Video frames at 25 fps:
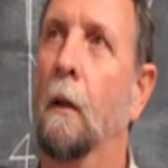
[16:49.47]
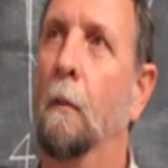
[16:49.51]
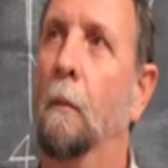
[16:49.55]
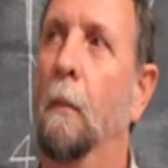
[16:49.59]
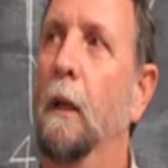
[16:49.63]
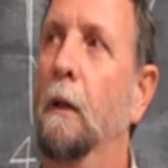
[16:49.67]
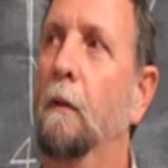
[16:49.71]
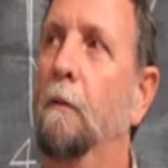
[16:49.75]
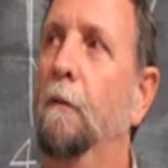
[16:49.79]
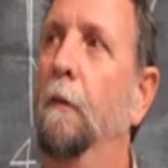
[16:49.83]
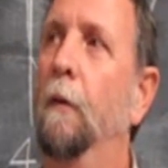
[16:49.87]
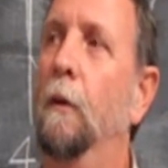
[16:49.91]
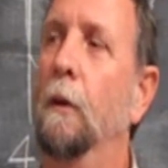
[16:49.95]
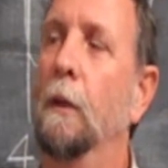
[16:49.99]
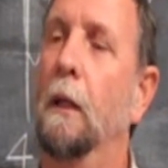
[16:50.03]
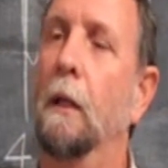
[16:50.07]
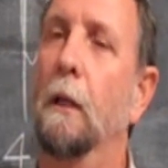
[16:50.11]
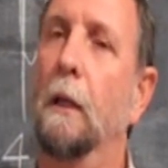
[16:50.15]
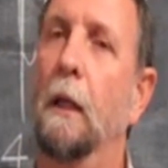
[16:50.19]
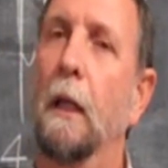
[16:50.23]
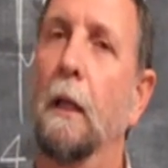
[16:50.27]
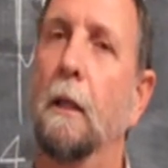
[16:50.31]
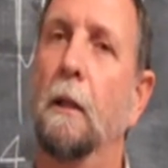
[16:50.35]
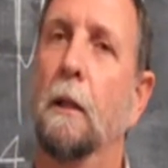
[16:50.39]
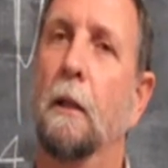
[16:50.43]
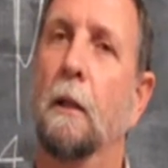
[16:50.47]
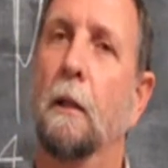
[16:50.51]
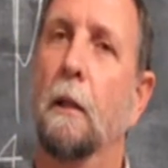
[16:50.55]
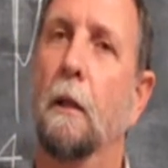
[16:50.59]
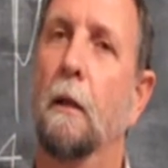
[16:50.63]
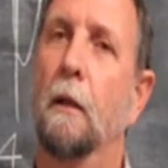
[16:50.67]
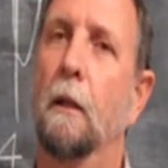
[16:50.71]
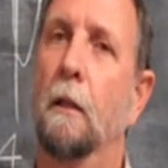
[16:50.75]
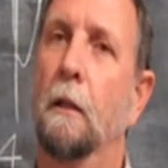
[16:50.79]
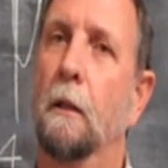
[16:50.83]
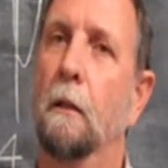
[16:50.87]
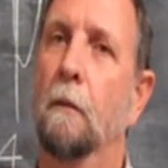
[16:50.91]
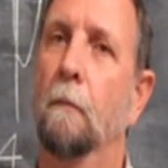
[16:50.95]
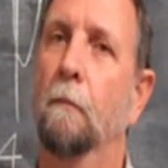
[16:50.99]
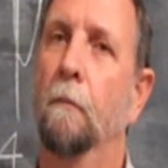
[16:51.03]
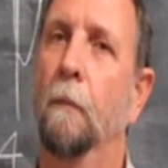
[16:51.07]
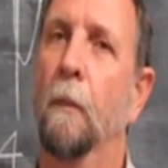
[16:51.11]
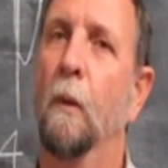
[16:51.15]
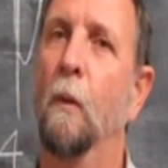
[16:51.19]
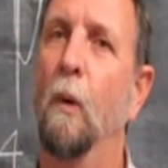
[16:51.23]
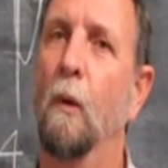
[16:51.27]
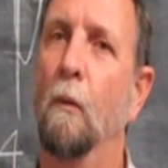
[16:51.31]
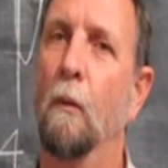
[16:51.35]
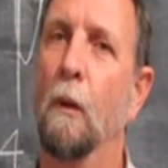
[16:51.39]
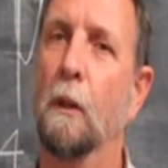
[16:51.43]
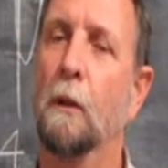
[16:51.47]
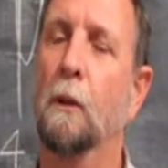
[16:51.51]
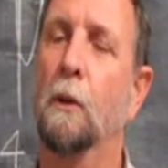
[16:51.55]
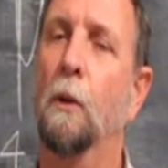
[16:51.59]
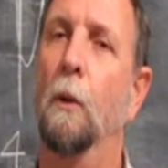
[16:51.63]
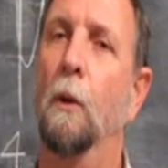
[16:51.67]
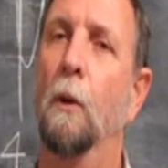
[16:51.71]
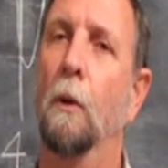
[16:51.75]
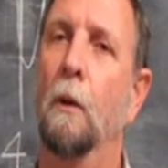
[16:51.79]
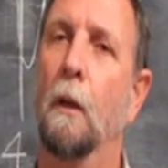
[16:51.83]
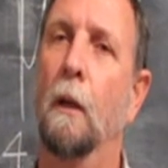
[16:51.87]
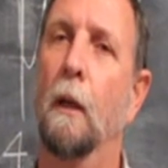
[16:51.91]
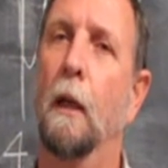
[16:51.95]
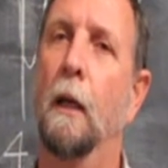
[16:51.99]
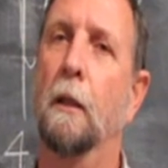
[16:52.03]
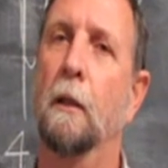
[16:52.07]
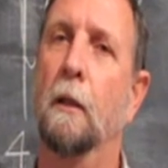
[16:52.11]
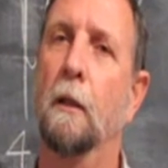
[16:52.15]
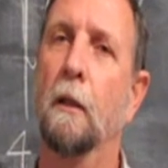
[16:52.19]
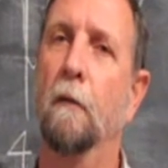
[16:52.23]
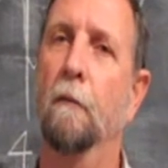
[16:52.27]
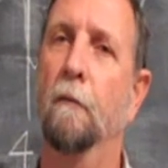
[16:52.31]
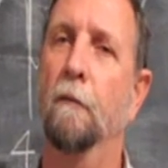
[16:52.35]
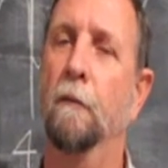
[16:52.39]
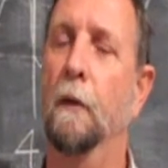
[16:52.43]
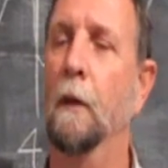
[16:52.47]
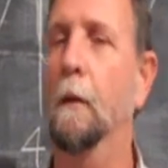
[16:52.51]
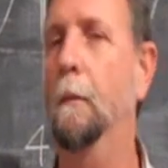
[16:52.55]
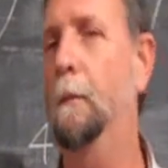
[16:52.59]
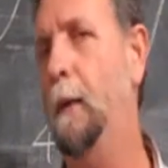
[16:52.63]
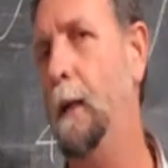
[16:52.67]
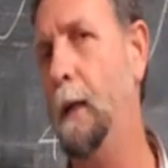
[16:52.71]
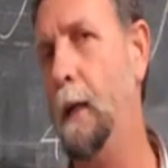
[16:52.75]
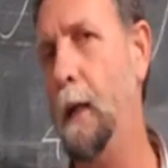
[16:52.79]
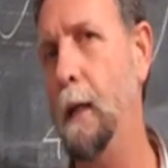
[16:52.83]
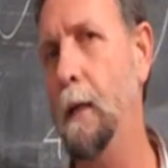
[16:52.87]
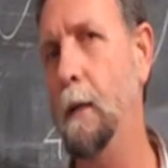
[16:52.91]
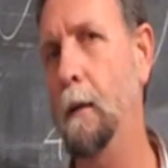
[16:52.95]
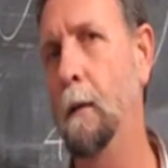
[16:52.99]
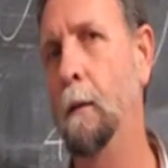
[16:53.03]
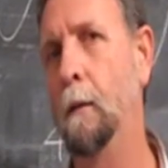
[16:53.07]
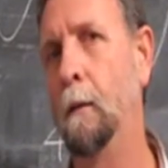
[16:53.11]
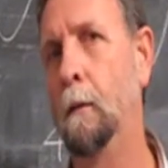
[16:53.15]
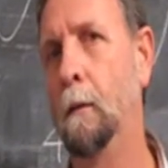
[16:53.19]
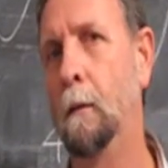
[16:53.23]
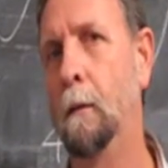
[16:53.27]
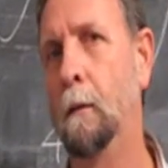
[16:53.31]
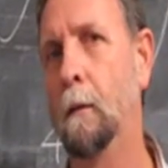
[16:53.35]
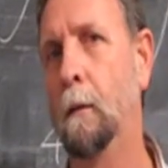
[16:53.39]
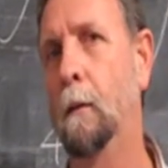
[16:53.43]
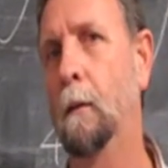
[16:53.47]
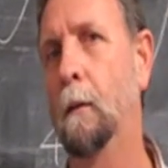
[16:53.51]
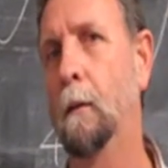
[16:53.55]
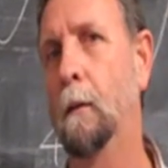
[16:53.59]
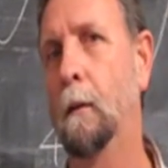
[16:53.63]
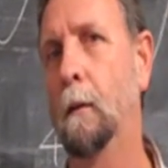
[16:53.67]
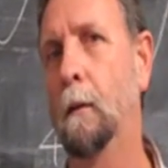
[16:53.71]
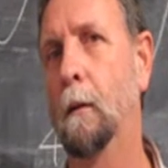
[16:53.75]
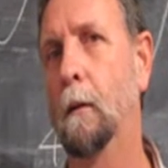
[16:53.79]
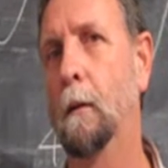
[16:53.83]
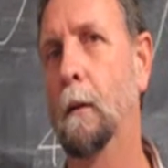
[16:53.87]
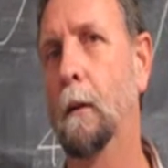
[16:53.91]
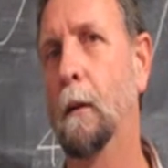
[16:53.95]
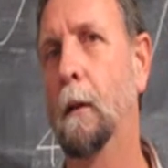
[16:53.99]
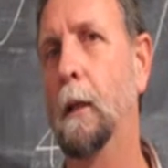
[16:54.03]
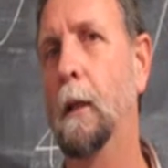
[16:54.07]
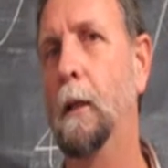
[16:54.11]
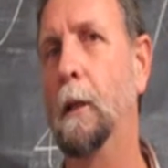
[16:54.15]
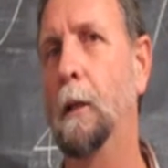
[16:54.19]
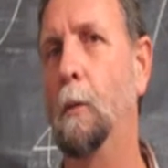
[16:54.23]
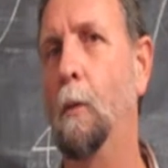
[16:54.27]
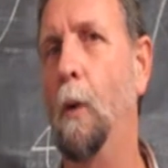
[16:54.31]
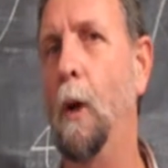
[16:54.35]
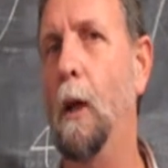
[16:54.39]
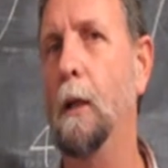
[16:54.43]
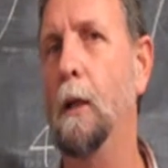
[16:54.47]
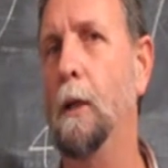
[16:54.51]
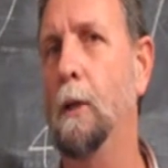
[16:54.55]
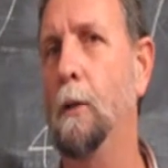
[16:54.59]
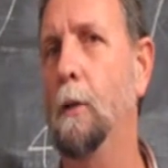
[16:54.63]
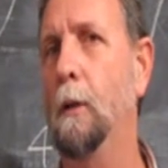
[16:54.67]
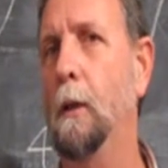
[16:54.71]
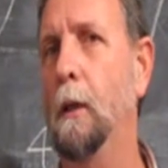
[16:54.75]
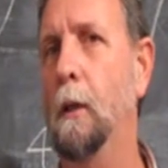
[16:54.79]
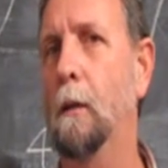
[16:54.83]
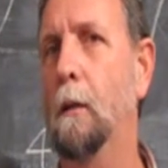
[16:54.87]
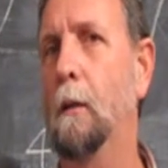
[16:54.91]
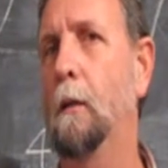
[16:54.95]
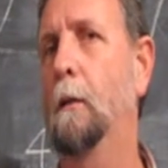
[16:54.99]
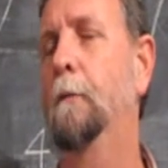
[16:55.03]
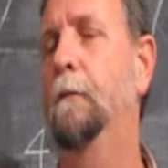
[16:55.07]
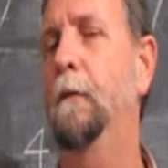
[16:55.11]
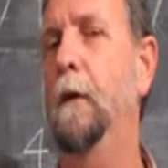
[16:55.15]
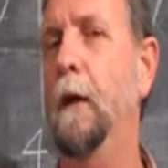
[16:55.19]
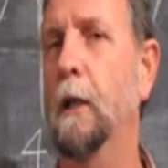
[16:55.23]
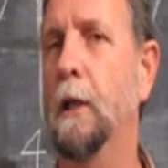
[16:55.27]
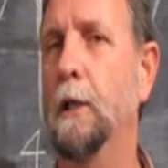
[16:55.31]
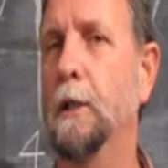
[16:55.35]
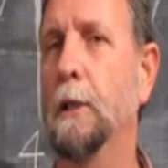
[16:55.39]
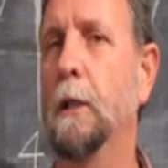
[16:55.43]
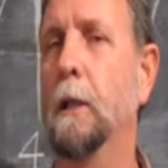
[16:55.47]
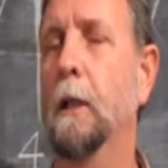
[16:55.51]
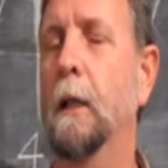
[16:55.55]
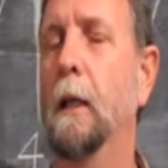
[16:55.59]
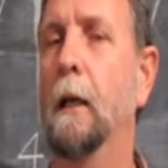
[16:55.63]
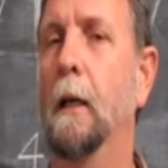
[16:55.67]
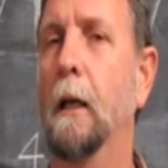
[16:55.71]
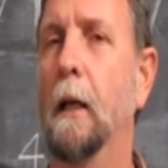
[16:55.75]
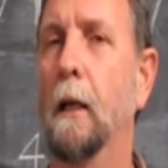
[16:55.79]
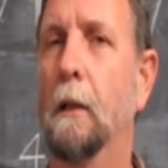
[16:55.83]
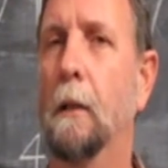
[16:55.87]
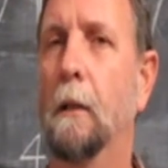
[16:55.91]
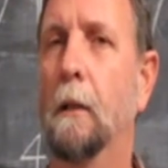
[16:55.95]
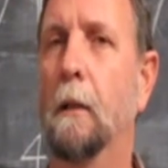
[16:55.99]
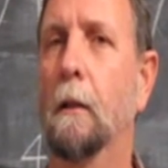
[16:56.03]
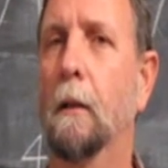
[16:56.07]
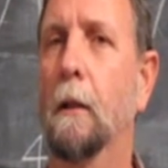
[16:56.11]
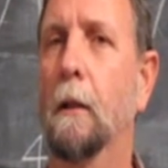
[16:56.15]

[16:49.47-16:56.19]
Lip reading: But for this exercise, we will talk as if the brain is one unit functioning as